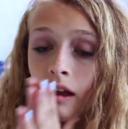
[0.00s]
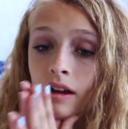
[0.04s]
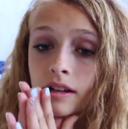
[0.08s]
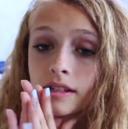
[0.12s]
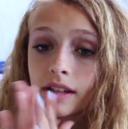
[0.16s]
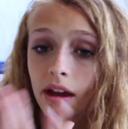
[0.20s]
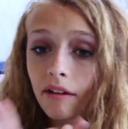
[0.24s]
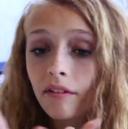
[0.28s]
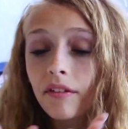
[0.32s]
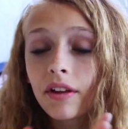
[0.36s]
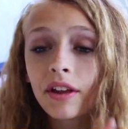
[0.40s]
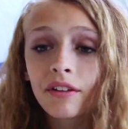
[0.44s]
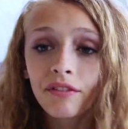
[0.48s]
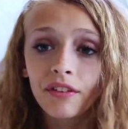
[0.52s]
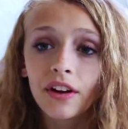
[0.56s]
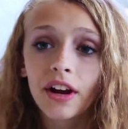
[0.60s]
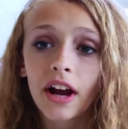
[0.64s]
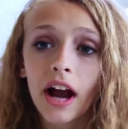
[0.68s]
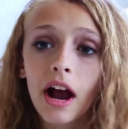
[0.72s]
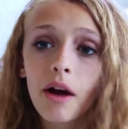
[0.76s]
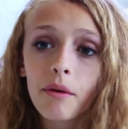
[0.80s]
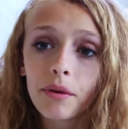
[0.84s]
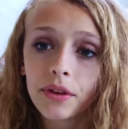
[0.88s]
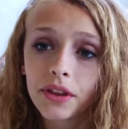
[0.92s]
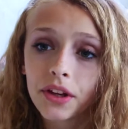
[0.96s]
Definitely
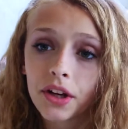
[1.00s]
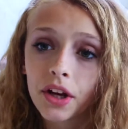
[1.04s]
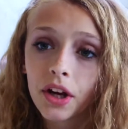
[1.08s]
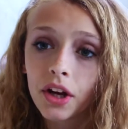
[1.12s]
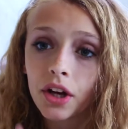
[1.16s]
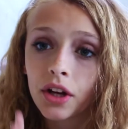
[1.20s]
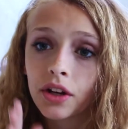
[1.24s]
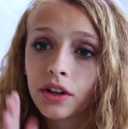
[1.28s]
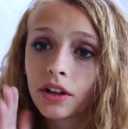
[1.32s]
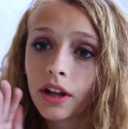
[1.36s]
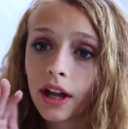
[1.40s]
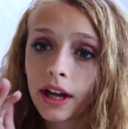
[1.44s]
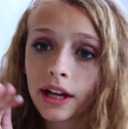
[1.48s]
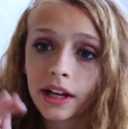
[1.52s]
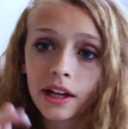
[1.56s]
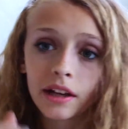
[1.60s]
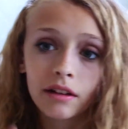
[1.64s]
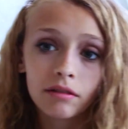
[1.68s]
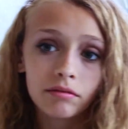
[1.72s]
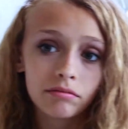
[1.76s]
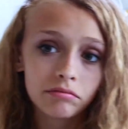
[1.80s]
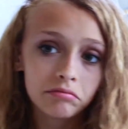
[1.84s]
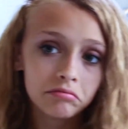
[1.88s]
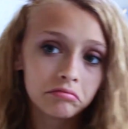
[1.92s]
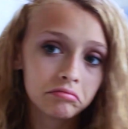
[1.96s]
figure out what the good like
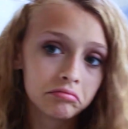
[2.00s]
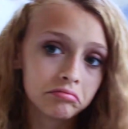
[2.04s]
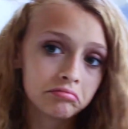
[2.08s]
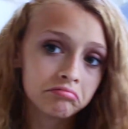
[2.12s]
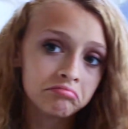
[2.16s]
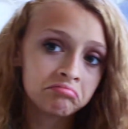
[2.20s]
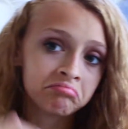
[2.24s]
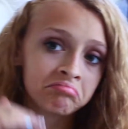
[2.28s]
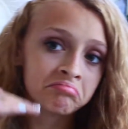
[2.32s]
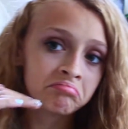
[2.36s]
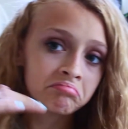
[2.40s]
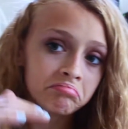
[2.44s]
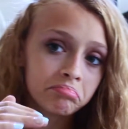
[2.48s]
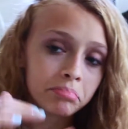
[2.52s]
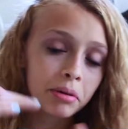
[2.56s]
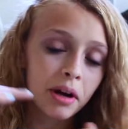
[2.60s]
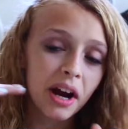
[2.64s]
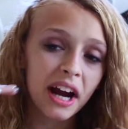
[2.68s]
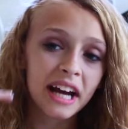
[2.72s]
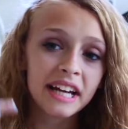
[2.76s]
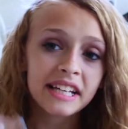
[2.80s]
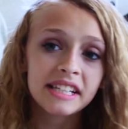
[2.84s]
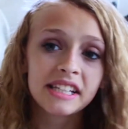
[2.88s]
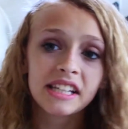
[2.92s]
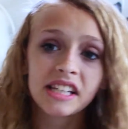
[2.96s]

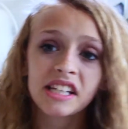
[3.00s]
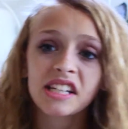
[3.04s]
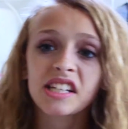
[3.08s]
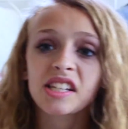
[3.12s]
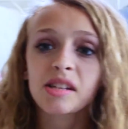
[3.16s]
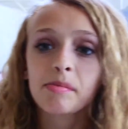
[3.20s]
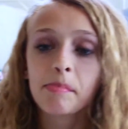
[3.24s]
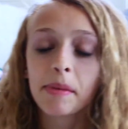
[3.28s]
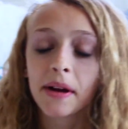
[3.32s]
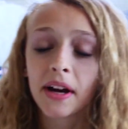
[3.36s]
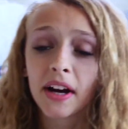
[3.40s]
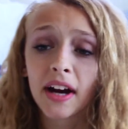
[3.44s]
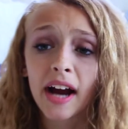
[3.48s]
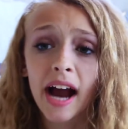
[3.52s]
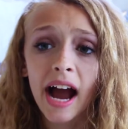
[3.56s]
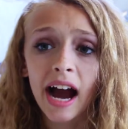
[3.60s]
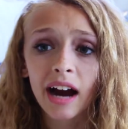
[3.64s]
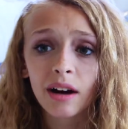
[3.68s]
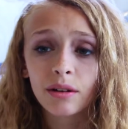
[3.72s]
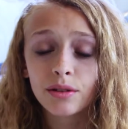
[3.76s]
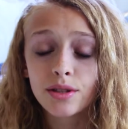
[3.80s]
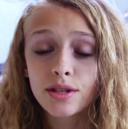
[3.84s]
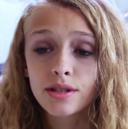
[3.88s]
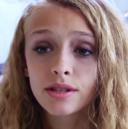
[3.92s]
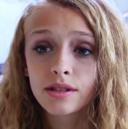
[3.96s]
prices per
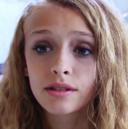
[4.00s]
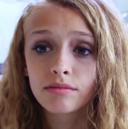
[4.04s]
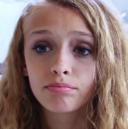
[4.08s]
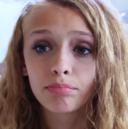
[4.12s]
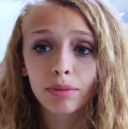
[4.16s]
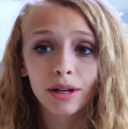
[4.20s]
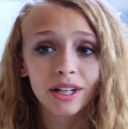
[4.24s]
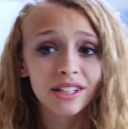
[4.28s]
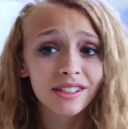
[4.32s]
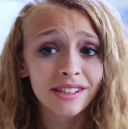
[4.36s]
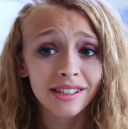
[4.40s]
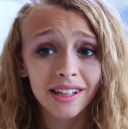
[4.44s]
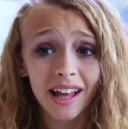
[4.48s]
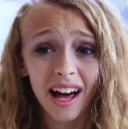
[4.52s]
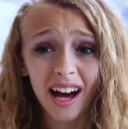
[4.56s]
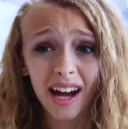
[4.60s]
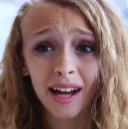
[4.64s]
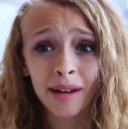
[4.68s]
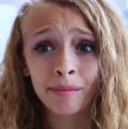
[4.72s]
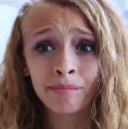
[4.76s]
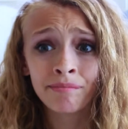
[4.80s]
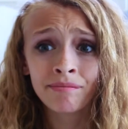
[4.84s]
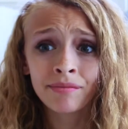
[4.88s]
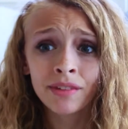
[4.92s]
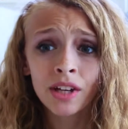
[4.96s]
ounce per
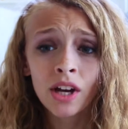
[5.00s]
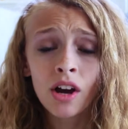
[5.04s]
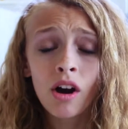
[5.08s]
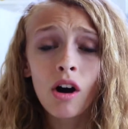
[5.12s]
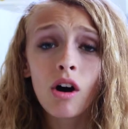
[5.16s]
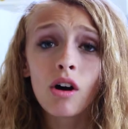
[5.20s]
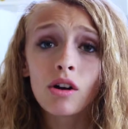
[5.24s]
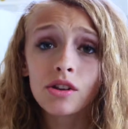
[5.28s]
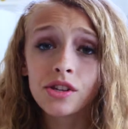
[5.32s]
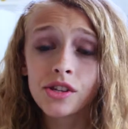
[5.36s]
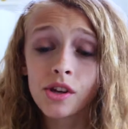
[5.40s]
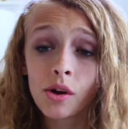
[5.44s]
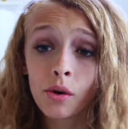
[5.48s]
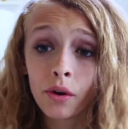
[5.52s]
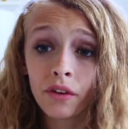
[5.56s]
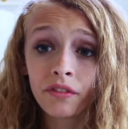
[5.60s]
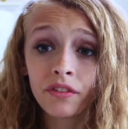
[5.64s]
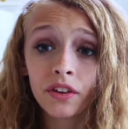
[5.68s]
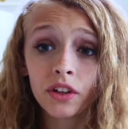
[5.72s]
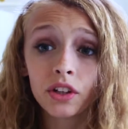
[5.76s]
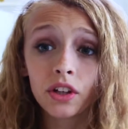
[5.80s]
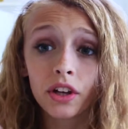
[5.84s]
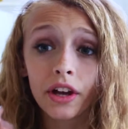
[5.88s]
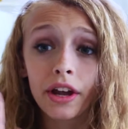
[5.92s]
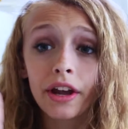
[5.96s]
slime. Also, if
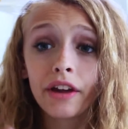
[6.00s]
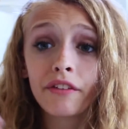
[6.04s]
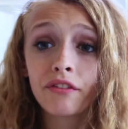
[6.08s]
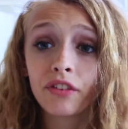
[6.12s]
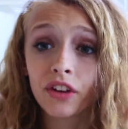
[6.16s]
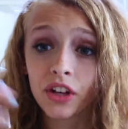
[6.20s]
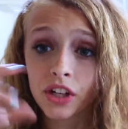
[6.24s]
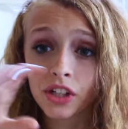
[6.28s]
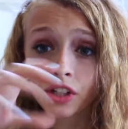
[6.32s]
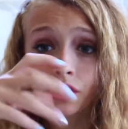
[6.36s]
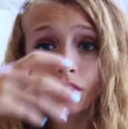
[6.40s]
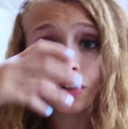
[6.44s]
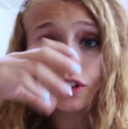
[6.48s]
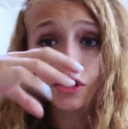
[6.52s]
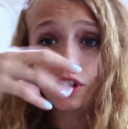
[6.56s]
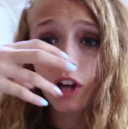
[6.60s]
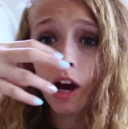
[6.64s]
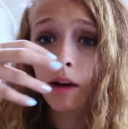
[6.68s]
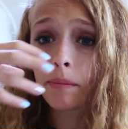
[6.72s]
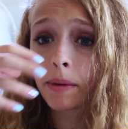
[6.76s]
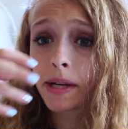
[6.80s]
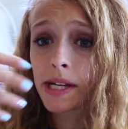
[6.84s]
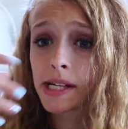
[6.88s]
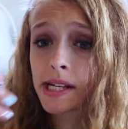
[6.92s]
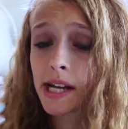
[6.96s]
you're looking for screw
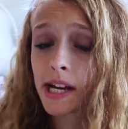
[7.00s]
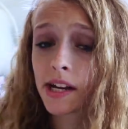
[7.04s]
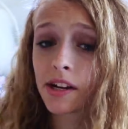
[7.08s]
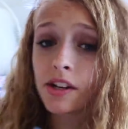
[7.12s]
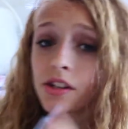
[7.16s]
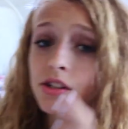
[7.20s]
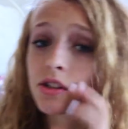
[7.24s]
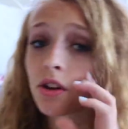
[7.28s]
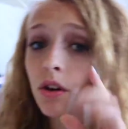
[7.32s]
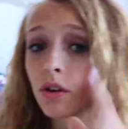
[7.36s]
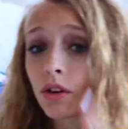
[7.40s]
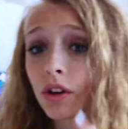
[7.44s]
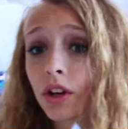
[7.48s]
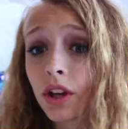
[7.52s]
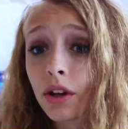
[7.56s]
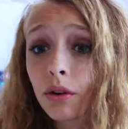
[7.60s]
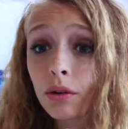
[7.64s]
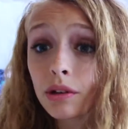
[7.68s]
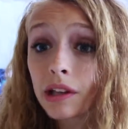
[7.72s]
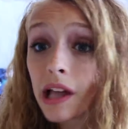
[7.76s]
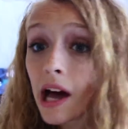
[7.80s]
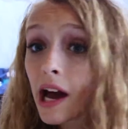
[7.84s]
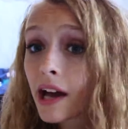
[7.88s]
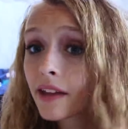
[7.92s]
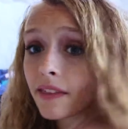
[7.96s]
top containers, go to
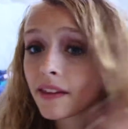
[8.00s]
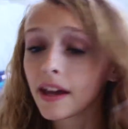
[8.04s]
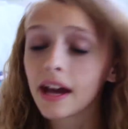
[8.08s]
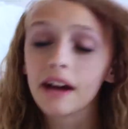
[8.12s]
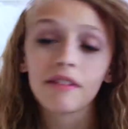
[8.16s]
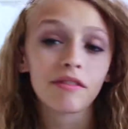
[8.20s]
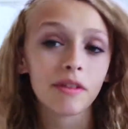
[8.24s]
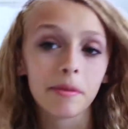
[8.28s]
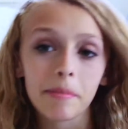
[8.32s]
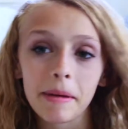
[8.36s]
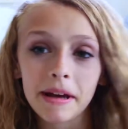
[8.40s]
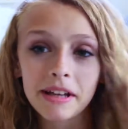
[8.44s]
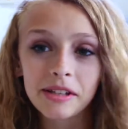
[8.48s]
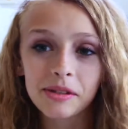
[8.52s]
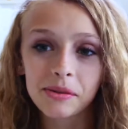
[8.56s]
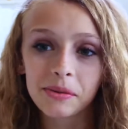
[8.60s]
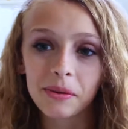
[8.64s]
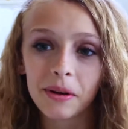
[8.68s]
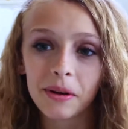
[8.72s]
yall. They have the best